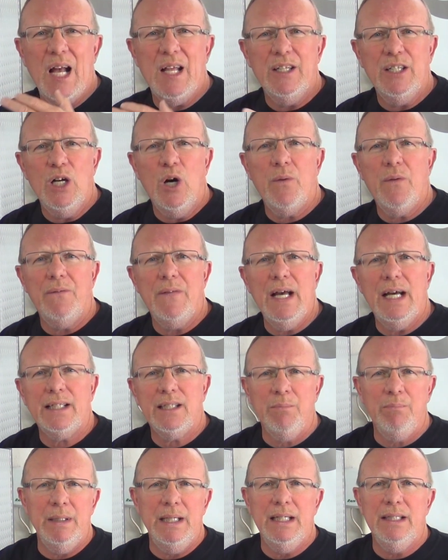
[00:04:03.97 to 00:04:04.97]
know that that
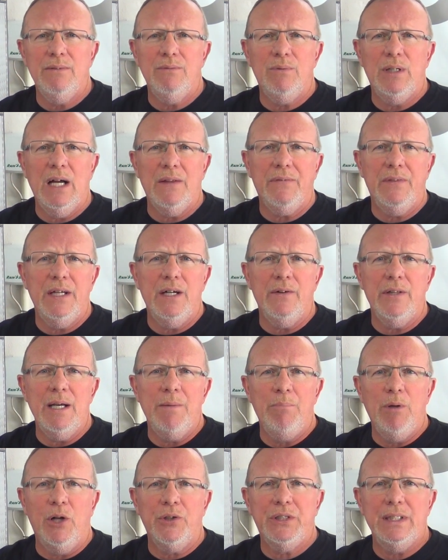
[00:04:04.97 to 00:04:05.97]
can be right there.
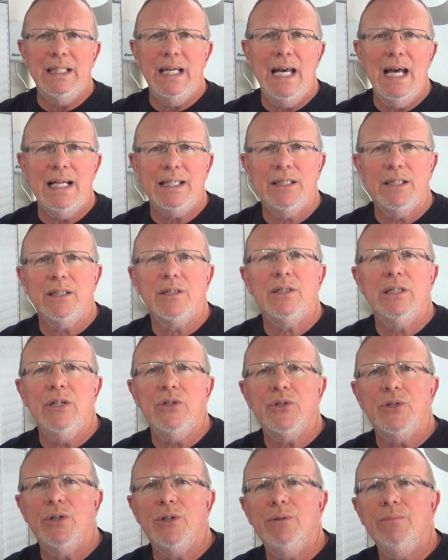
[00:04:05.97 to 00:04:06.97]
That multi-axis
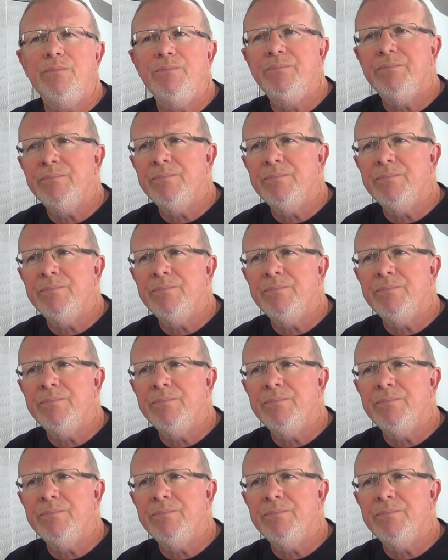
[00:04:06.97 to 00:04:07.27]
sensor